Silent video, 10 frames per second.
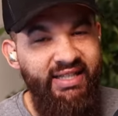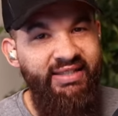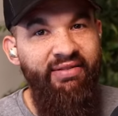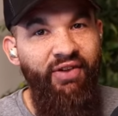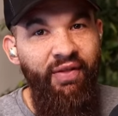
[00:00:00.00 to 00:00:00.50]
as
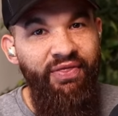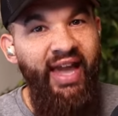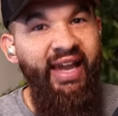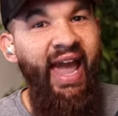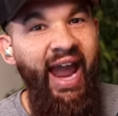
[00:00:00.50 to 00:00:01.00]
if
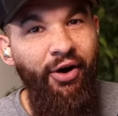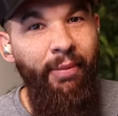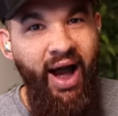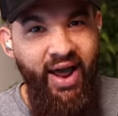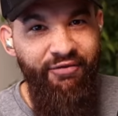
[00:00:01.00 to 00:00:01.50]
they care
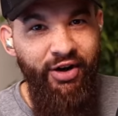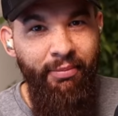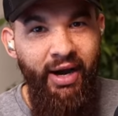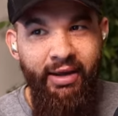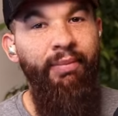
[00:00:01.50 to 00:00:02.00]
about everybody.